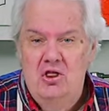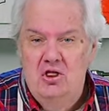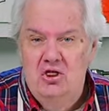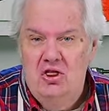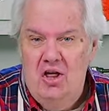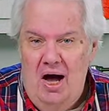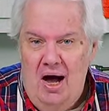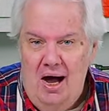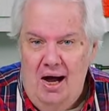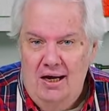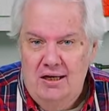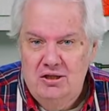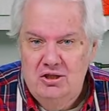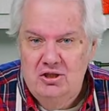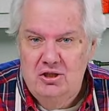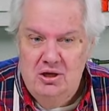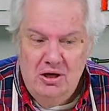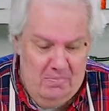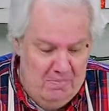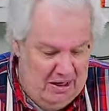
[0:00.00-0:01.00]
thighs.
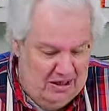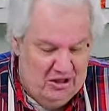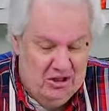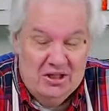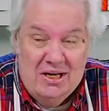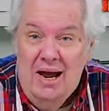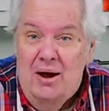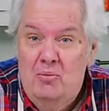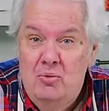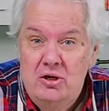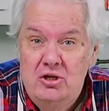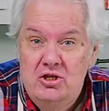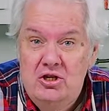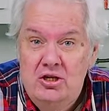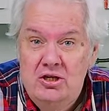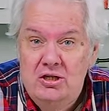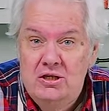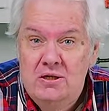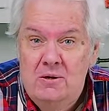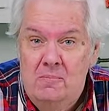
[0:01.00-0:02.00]
You can make
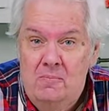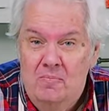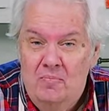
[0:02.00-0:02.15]
sandwiches.